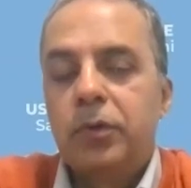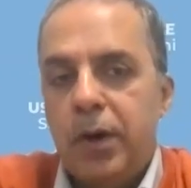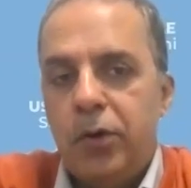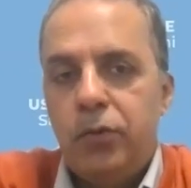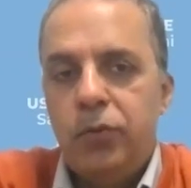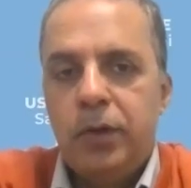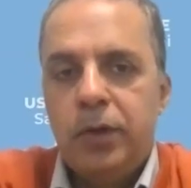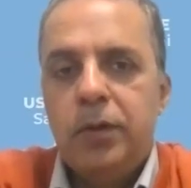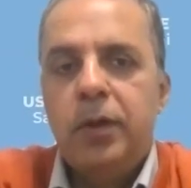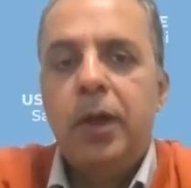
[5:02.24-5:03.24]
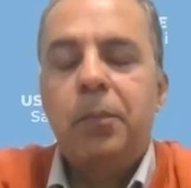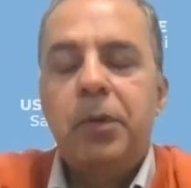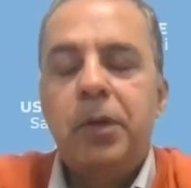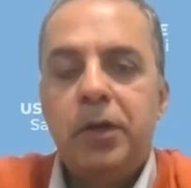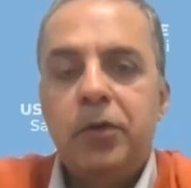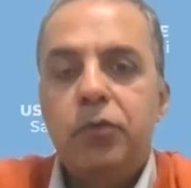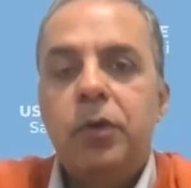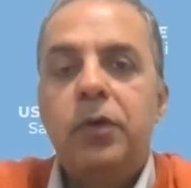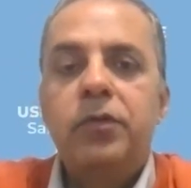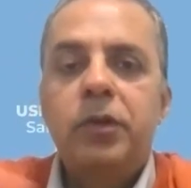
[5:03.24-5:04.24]
round one, applicants will
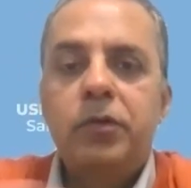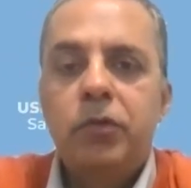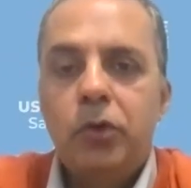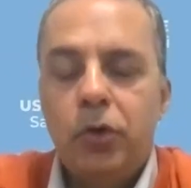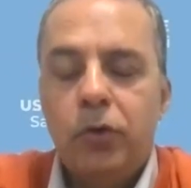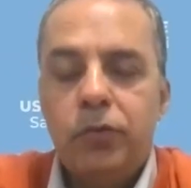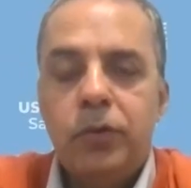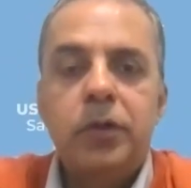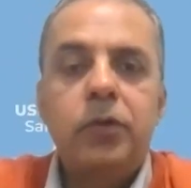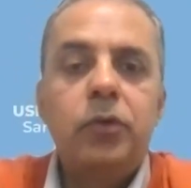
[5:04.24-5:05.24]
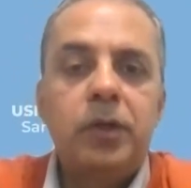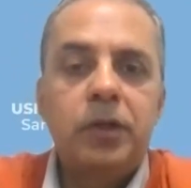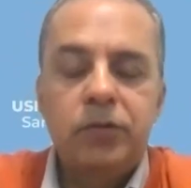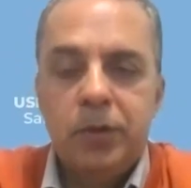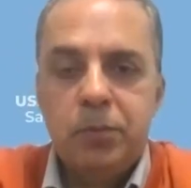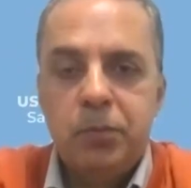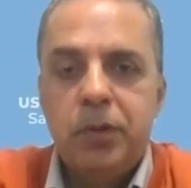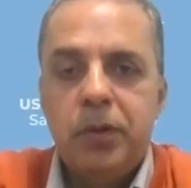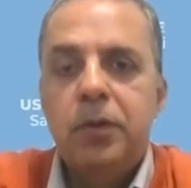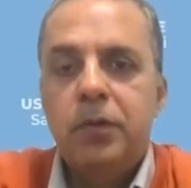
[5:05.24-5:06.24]
receive the offer. You can accept
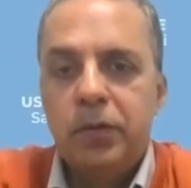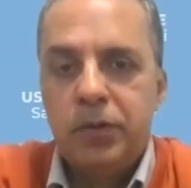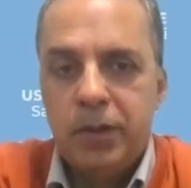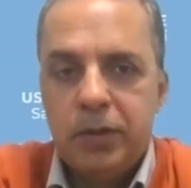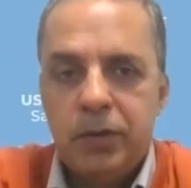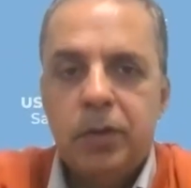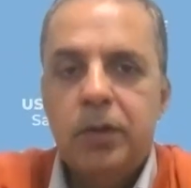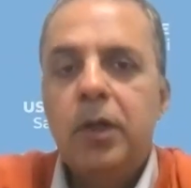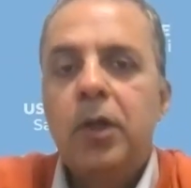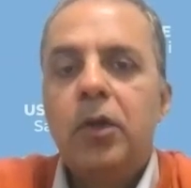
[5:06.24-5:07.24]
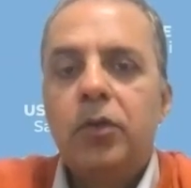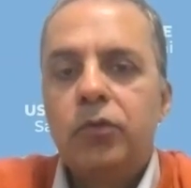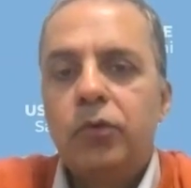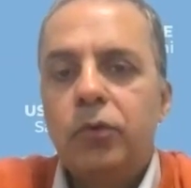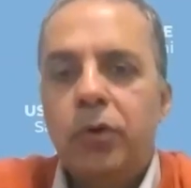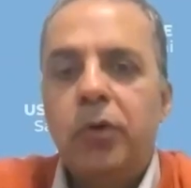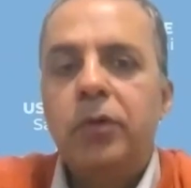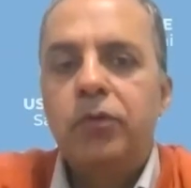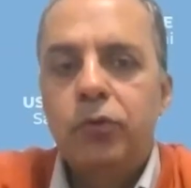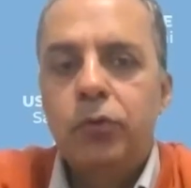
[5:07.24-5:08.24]
it, reject it, so on
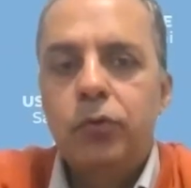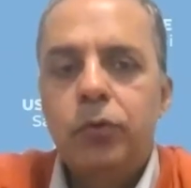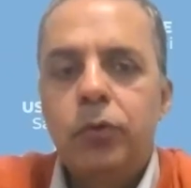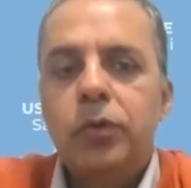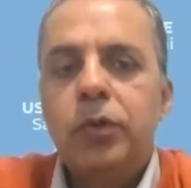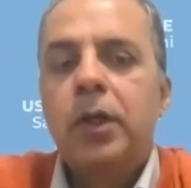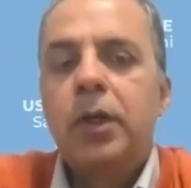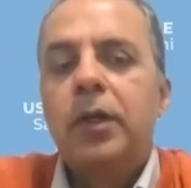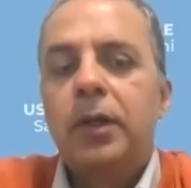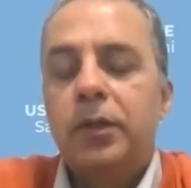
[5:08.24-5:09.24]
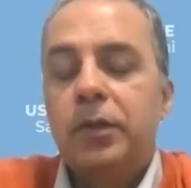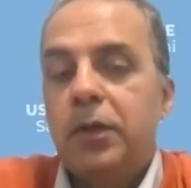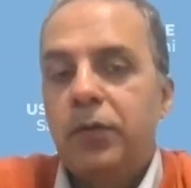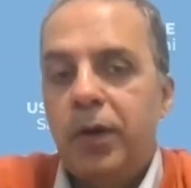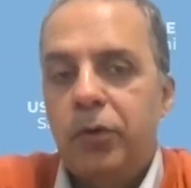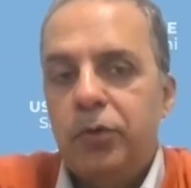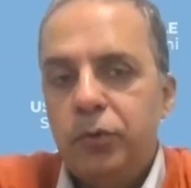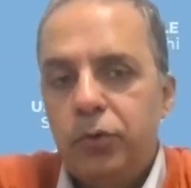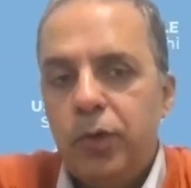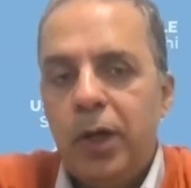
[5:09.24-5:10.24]
and so forth. Then round
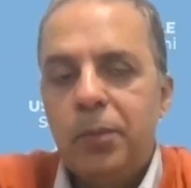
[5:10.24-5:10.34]
two